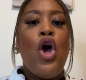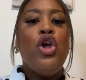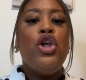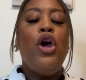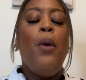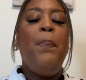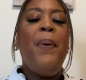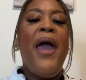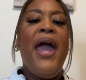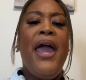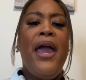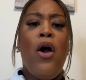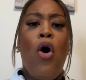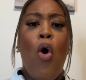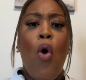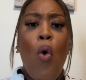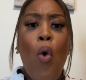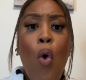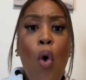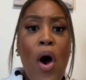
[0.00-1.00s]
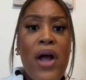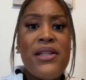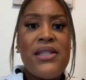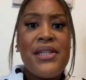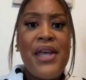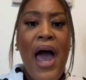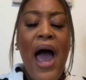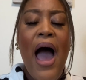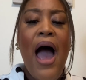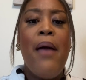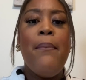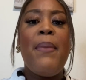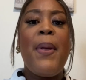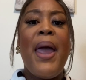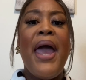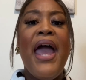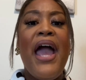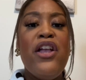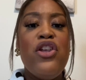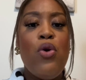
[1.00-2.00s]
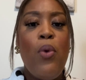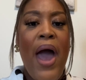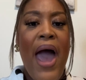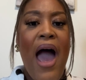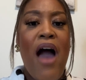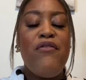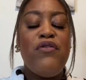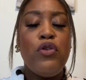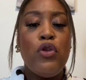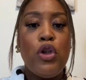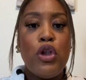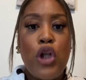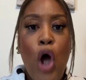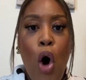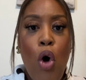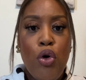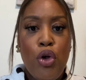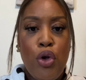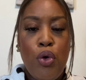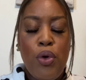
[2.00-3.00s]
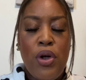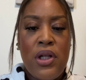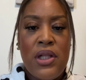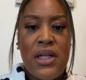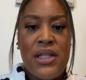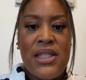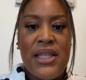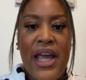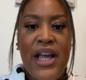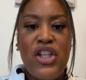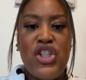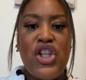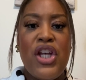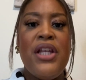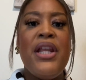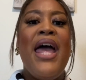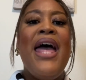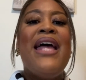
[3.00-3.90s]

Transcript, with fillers: You're paying on time and you have low utilization.